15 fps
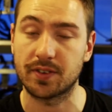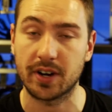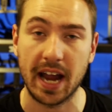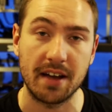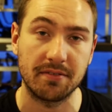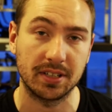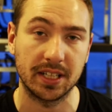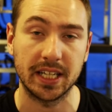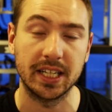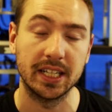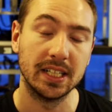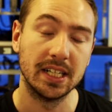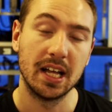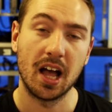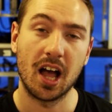very heavily.
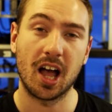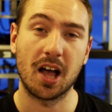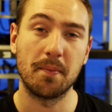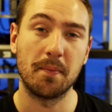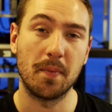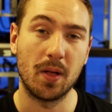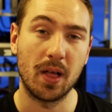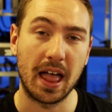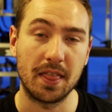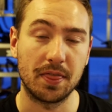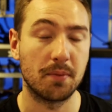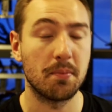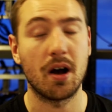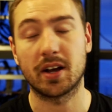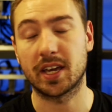
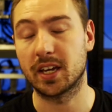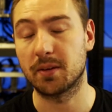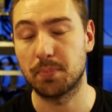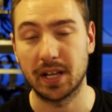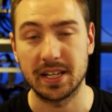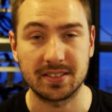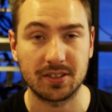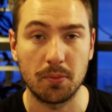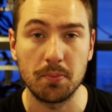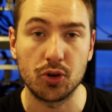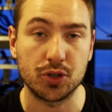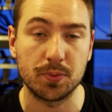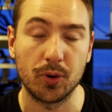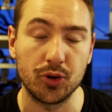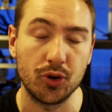The marketplace got
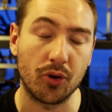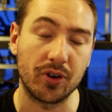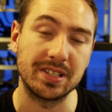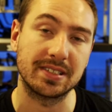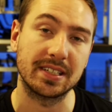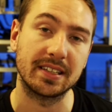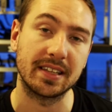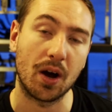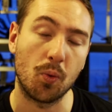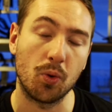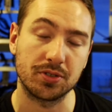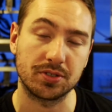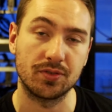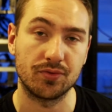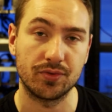much more noisy, and that
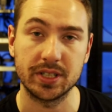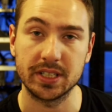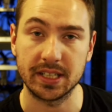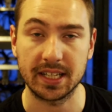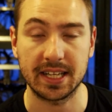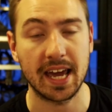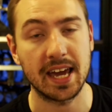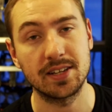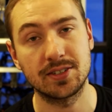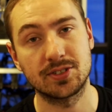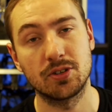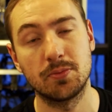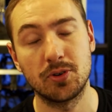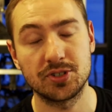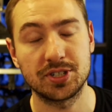wasn't really the case
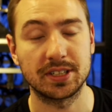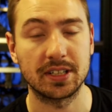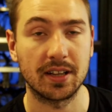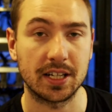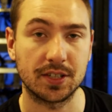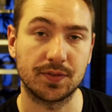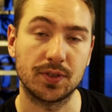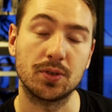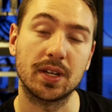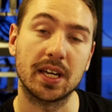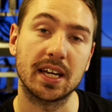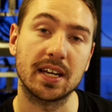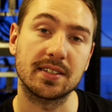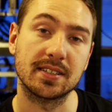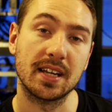so much in the last few
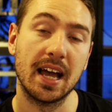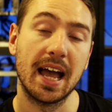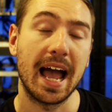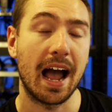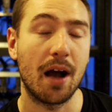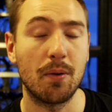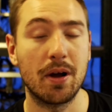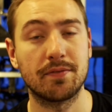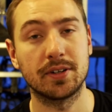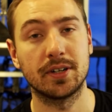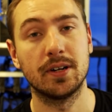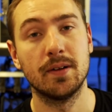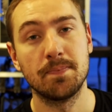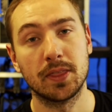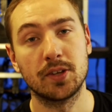years. However,
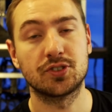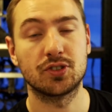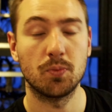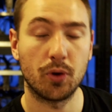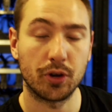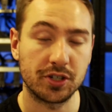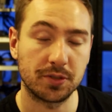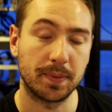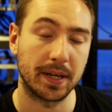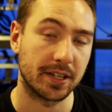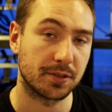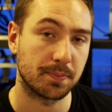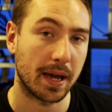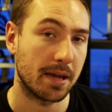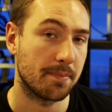someone as big
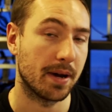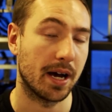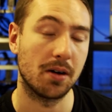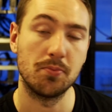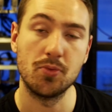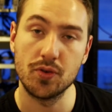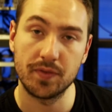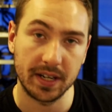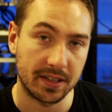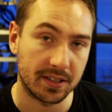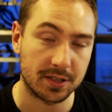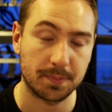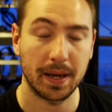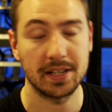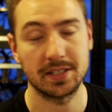as PayPal moving in the
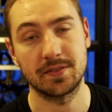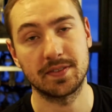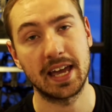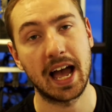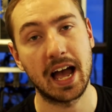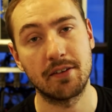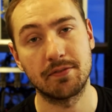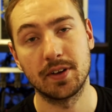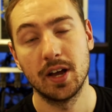space that they have